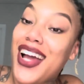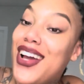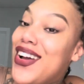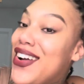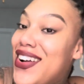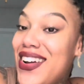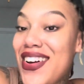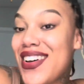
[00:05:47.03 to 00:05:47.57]

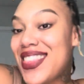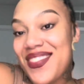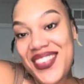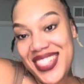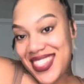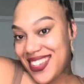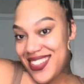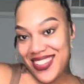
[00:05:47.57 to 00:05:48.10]
Girl, let me
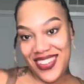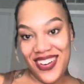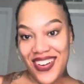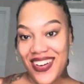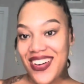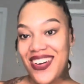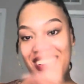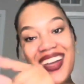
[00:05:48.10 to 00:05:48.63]
tell
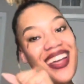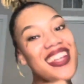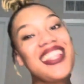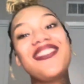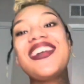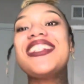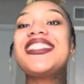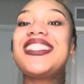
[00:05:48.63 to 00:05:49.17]
y'all. Okay, let
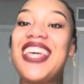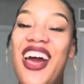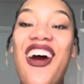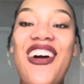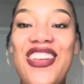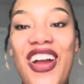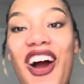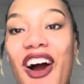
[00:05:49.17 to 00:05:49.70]
me
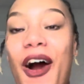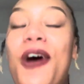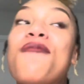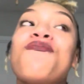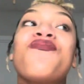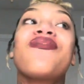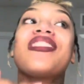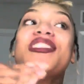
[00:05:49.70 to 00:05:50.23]
tell y'all.
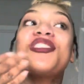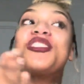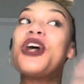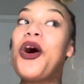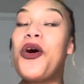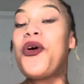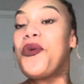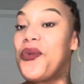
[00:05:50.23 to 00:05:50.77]

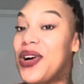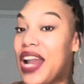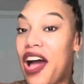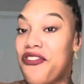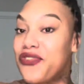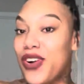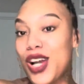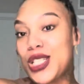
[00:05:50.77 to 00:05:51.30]
So when I
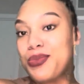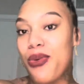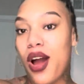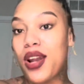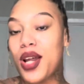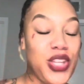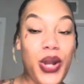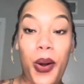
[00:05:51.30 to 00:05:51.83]
first brought
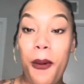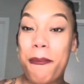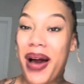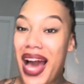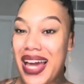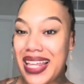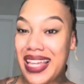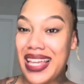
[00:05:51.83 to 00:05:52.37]
up,
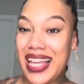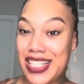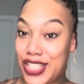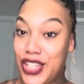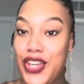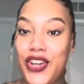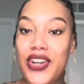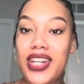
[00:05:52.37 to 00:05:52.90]
body
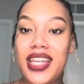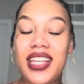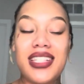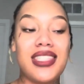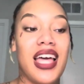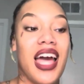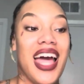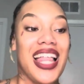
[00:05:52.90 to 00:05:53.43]
insecurities,
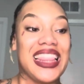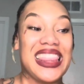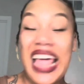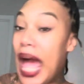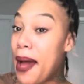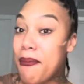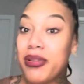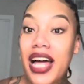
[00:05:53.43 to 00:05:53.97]

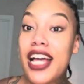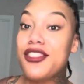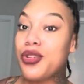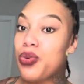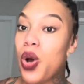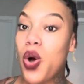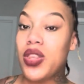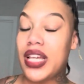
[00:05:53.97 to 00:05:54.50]
that plays a
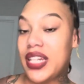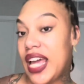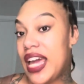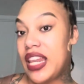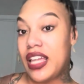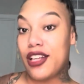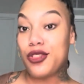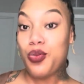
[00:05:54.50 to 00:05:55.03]
role in
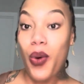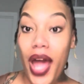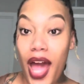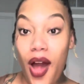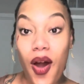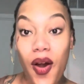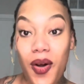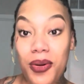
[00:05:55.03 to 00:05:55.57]
dating as
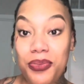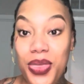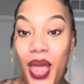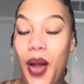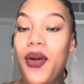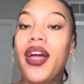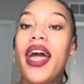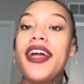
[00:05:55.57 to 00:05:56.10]
well.
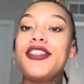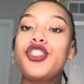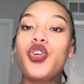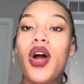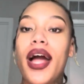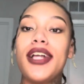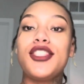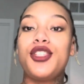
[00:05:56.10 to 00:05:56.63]
Okay,
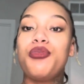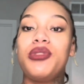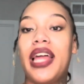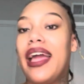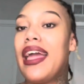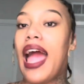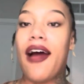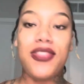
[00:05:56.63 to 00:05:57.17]
trying to
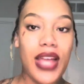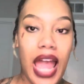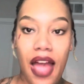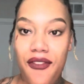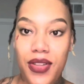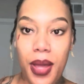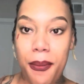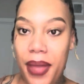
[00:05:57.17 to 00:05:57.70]
date after
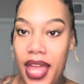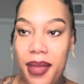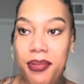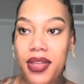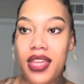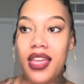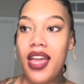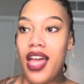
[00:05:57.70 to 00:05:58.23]
having a
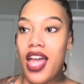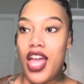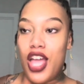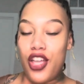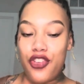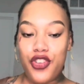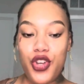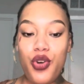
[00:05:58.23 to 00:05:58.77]
baby,
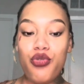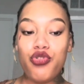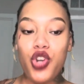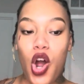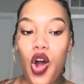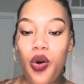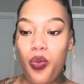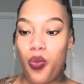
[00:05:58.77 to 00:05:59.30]
you
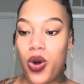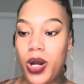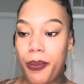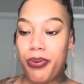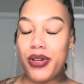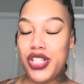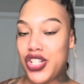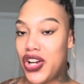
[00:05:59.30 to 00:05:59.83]
don't want to
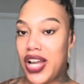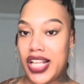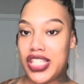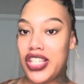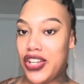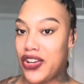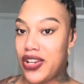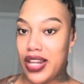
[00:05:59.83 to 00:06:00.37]
put your
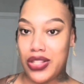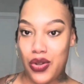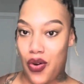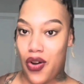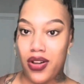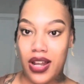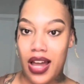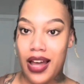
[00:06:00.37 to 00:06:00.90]
insecurities
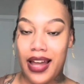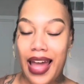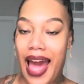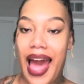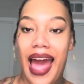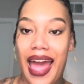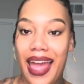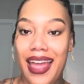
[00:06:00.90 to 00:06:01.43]
on a
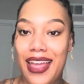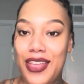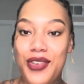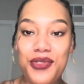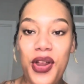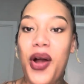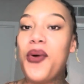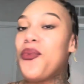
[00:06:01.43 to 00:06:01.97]
guy. You
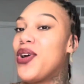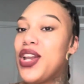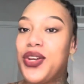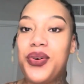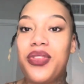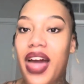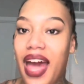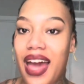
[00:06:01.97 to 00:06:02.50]
don't want to
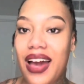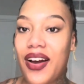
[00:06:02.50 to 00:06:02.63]
do that.